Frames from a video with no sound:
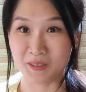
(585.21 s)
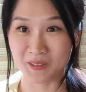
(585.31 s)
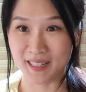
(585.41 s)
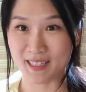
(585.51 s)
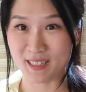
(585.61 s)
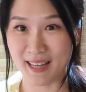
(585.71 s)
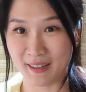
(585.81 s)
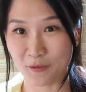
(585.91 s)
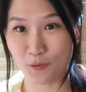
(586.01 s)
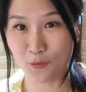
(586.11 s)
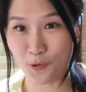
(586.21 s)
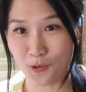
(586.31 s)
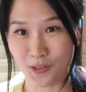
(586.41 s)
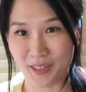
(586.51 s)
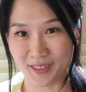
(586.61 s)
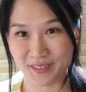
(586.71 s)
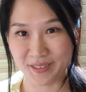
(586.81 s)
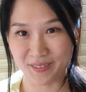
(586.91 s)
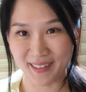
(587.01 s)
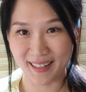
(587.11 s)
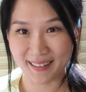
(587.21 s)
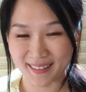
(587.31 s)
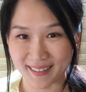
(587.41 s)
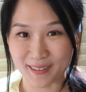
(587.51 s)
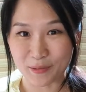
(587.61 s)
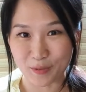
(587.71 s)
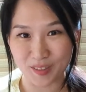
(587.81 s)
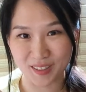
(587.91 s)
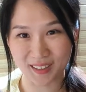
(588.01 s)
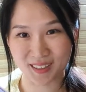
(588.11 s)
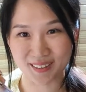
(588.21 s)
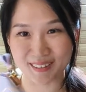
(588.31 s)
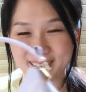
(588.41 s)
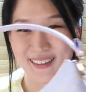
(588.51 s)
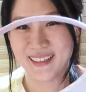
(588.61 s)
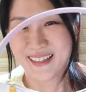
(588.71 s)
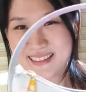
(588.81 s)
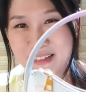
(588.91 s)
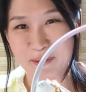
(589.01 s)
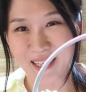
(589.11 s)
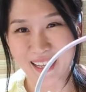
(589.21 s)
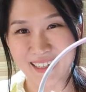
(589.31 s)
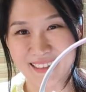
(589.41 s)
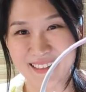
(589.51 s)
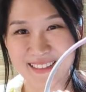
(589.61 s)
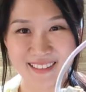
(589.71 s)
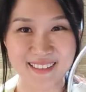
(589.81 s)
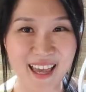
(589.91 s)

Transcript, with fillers: So that's like 4 years of collecting Louis Vuitton summer collections.